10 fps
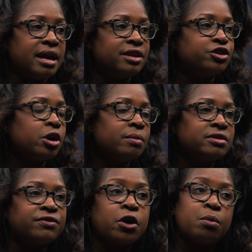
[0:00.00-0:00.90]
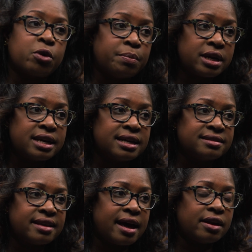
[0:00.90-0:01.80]
in terms of
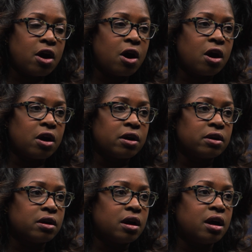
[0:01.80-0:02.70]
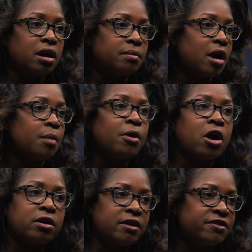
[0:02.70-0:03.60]
comorbidities that are a
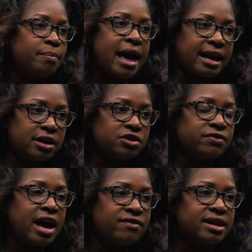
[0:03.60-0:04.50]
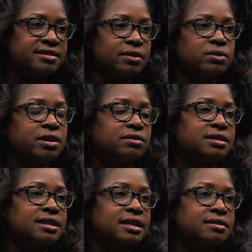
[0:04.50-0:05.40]
part of the package of having sickle cell
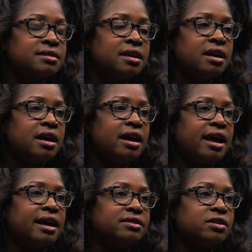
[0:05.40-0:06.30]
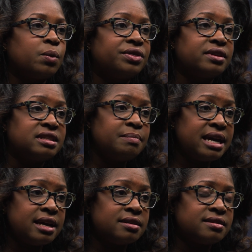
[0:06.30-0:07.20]
disease. And so what this
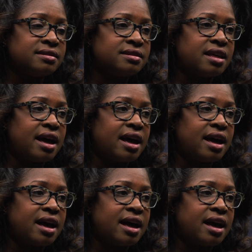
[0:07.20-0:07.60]
means is